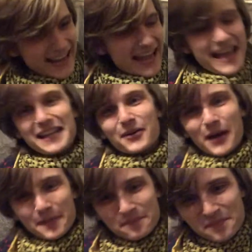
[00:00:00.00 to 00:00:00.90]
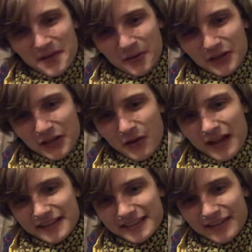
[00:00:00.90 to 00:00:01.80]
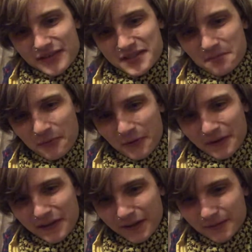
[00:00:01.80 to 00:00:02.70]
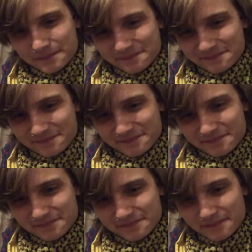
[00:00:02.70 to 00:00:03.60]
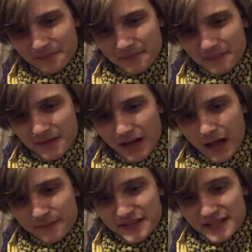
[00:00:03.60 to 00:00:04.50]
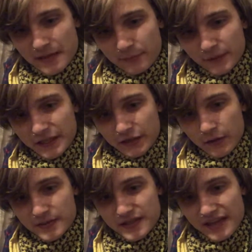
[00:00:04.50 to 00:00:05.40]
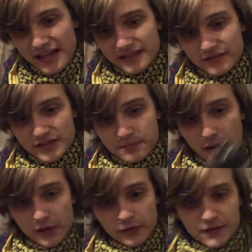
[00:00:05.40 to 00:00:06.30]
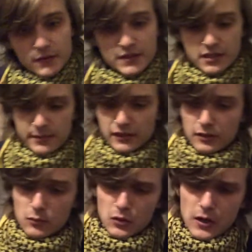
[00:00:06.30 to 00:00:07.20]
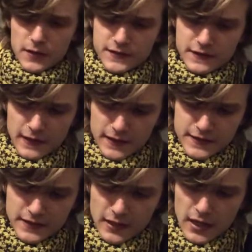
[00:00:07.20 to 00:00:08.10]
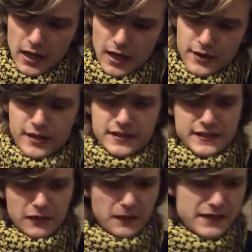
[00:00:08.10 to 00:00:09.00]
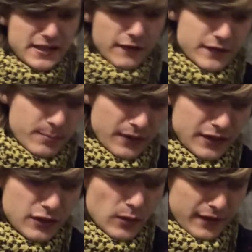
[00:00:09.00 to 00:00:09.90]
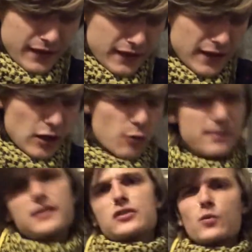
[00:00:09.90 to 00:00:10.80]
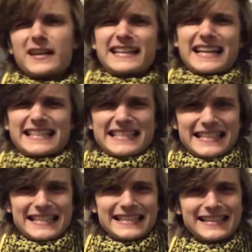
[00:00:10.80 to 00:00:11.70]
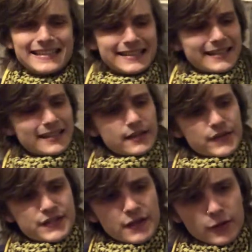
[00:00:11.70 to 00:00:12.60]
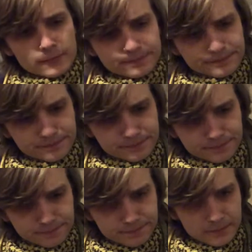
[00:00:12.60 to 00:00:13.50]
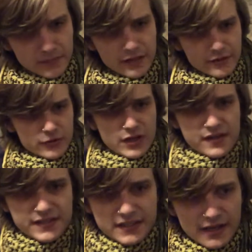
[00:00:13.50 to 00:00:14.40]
Anyway, we're gonna go ahead and give this a pour here. Obviously, I'm pretty close to the end of this bottle, so it's gonna be a little more oxidized. The distillery itself is pretty new. I think they opened in 2019, so they're just